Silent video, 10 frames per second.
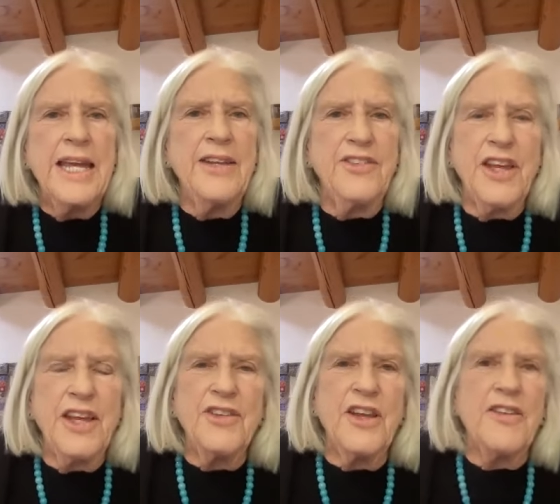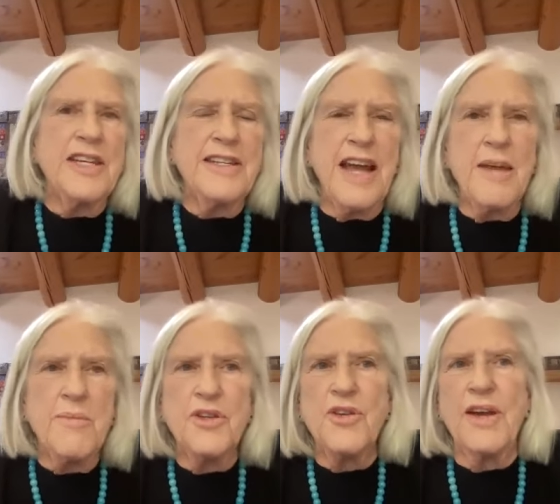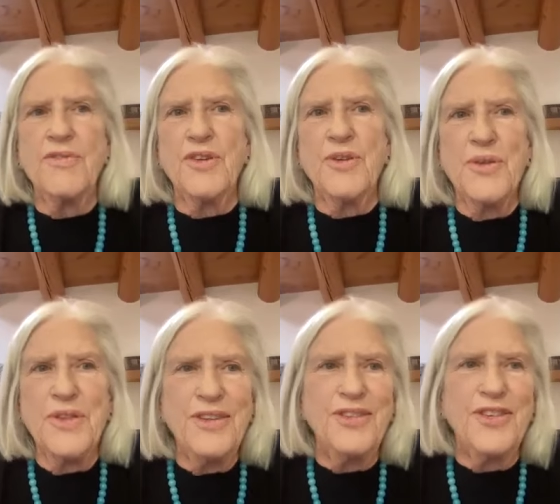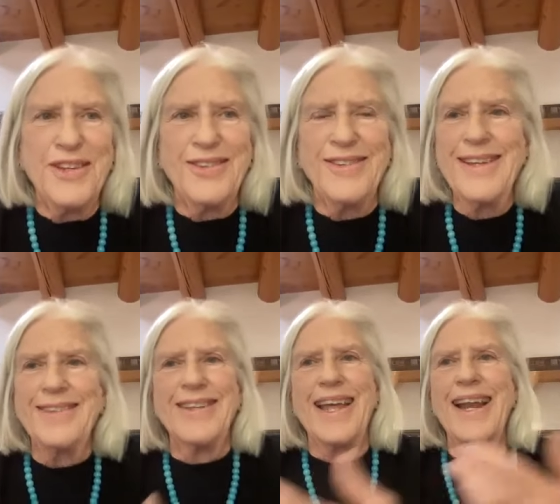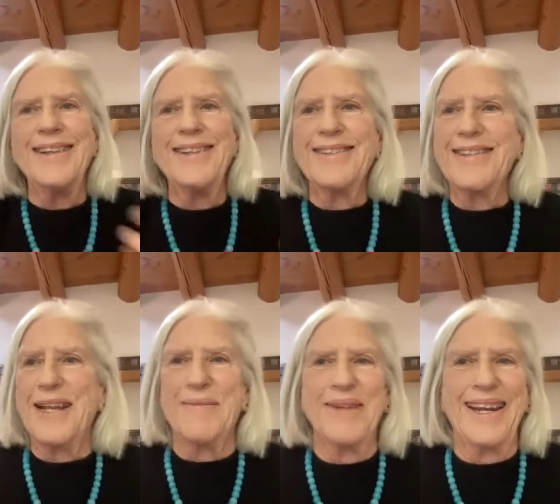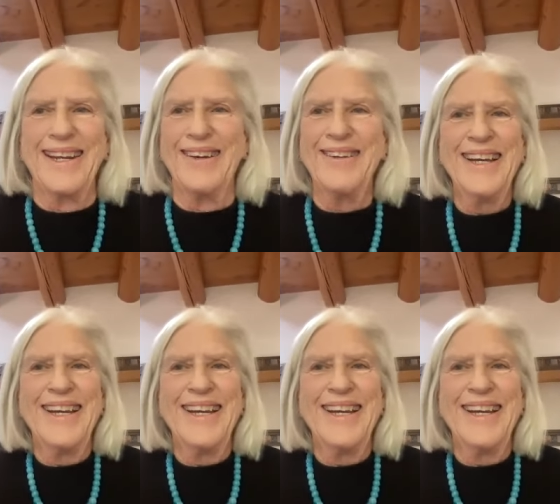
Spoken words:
It says on the indictment, you have to do this, this, and this. And I looked at him and I go,